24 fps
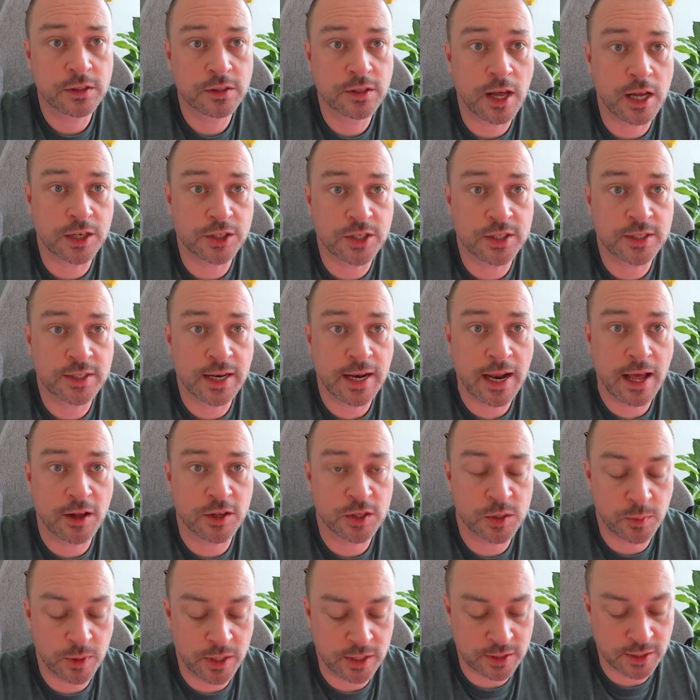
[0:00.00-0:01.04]
So that just
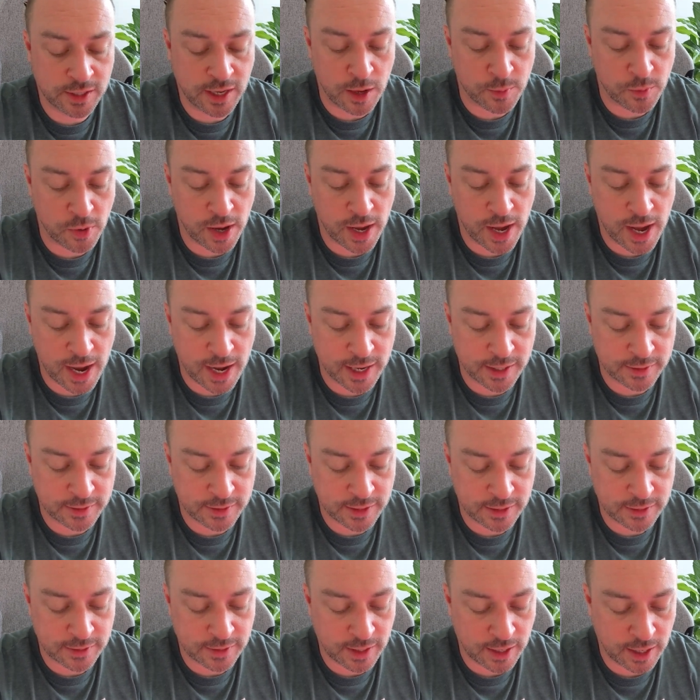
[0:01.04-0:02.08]
allows me to get my hand
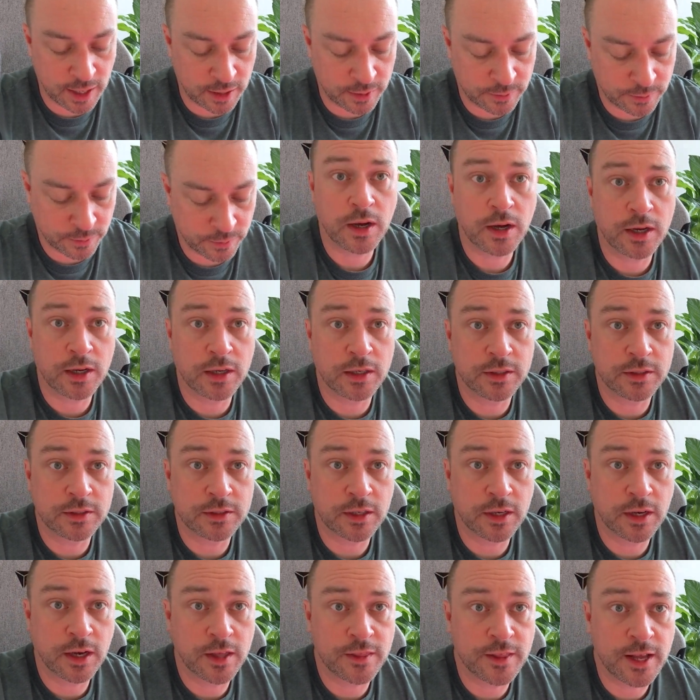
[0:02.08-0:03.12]
in there, and
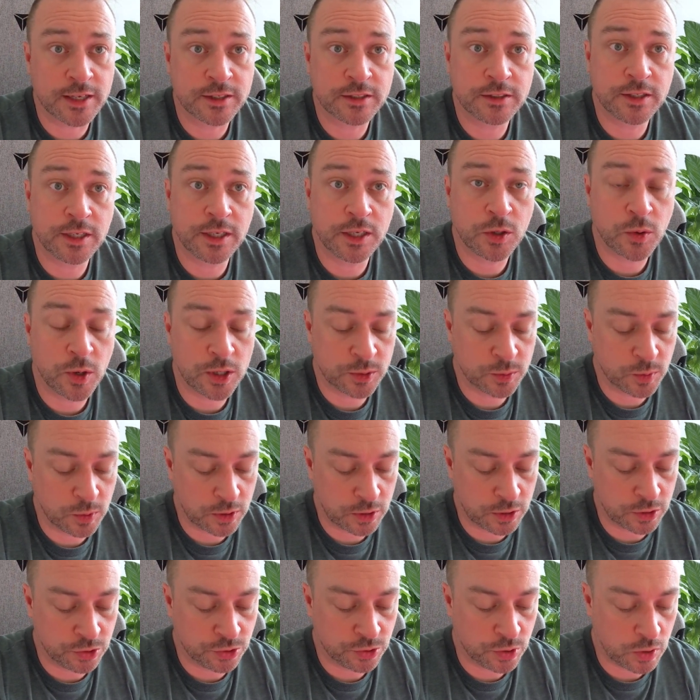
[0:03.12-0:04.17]
that's the Quest 1
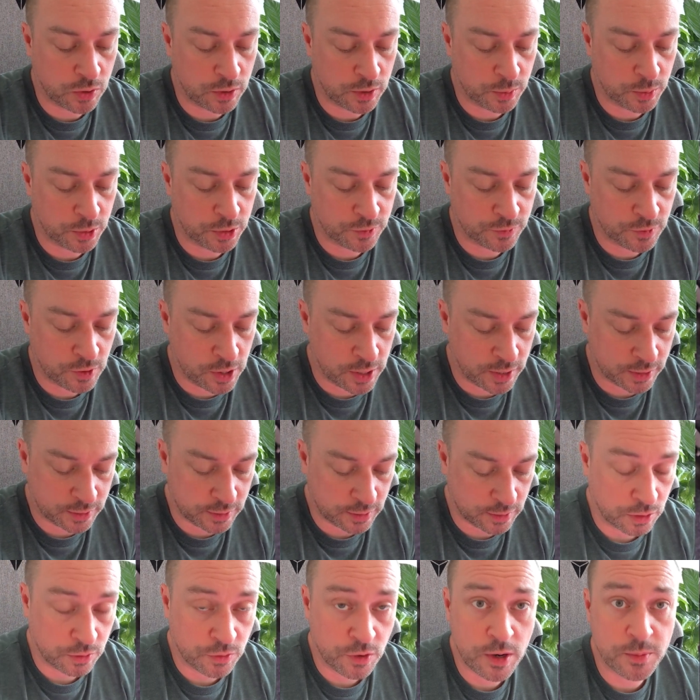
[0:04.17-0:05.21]
controller with the right
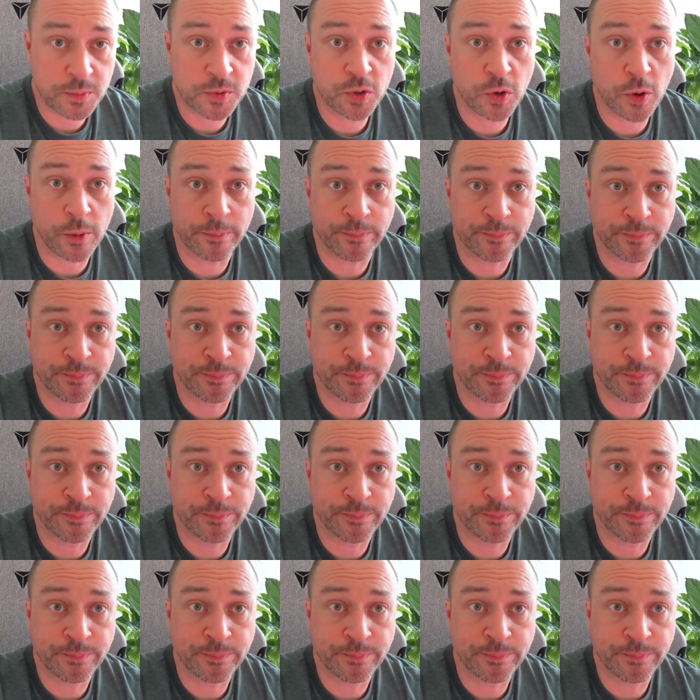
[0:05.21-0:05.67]
grips on.